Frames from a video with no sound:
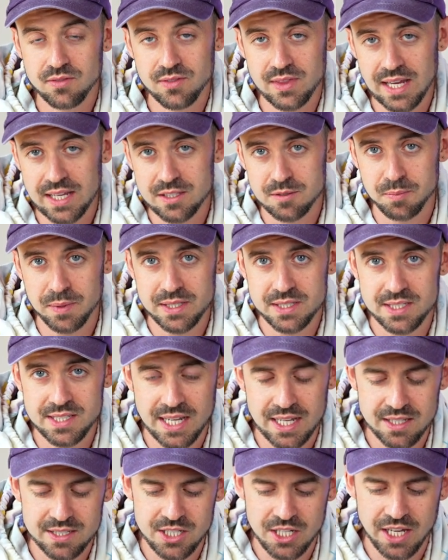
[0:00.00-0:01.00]
That's me
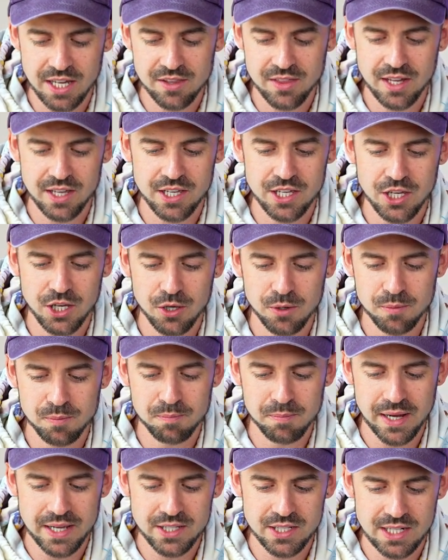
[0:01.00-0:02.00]
detaching it, thank you,
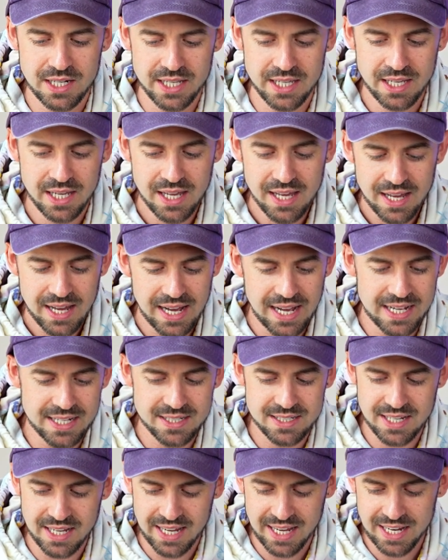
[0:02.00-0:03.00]
manually.
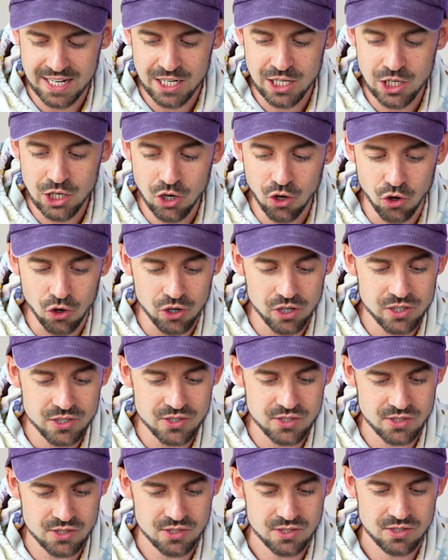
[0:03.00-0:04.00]
And it
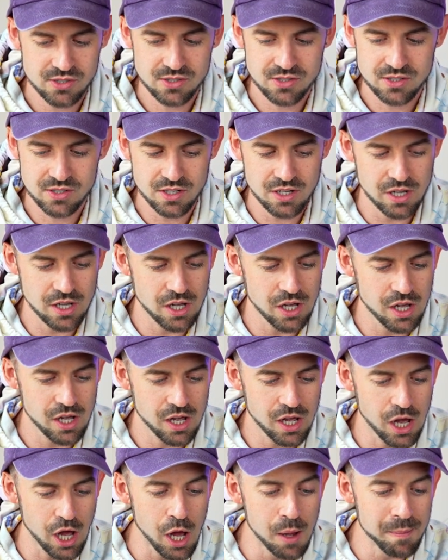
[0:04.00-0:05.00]
looks
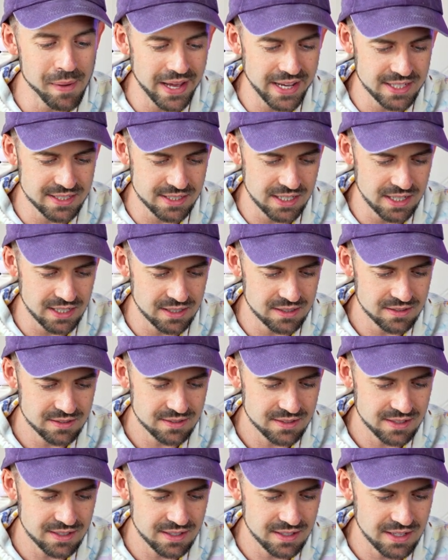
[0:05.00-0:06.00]
amazing.
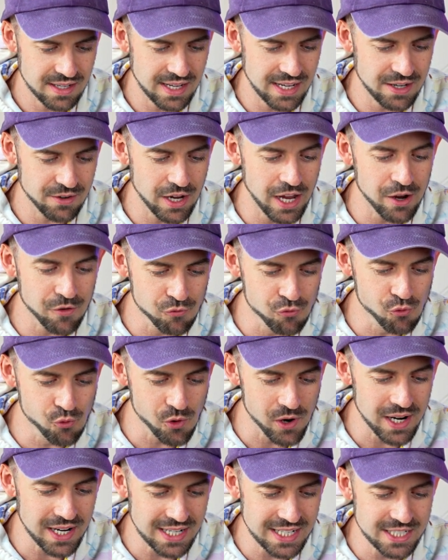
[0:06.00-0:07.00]
It
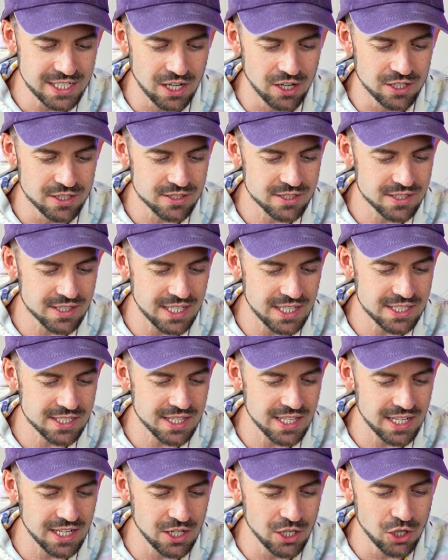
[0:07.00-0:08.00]
really does. This
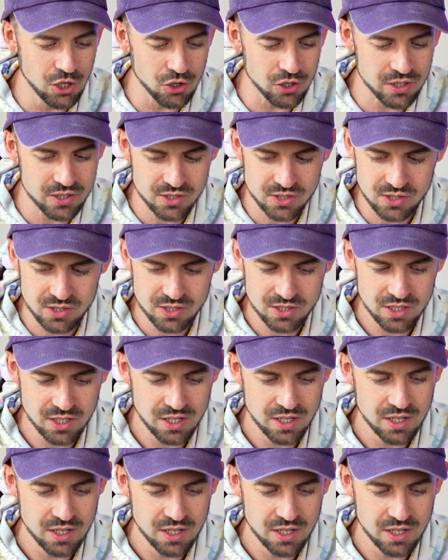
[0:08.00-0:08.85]
thing looks